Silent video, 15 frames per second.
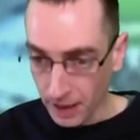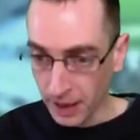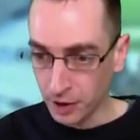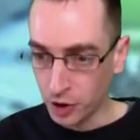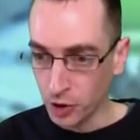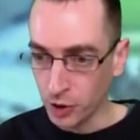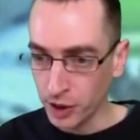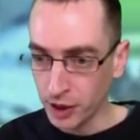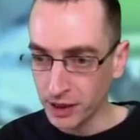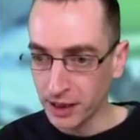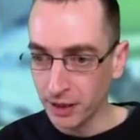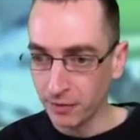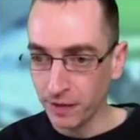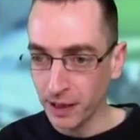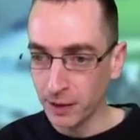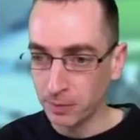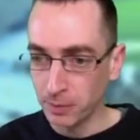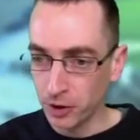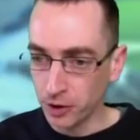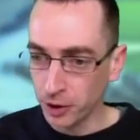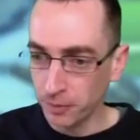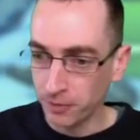join us in the Facebook
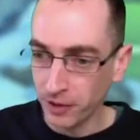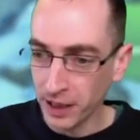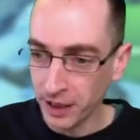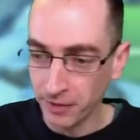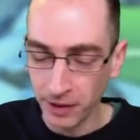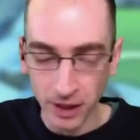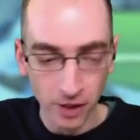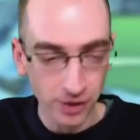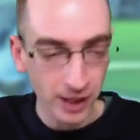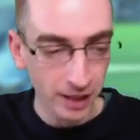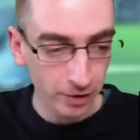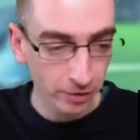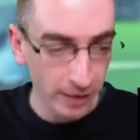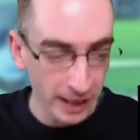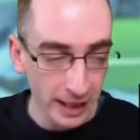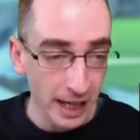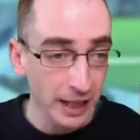group, Freddie, if you're not there already.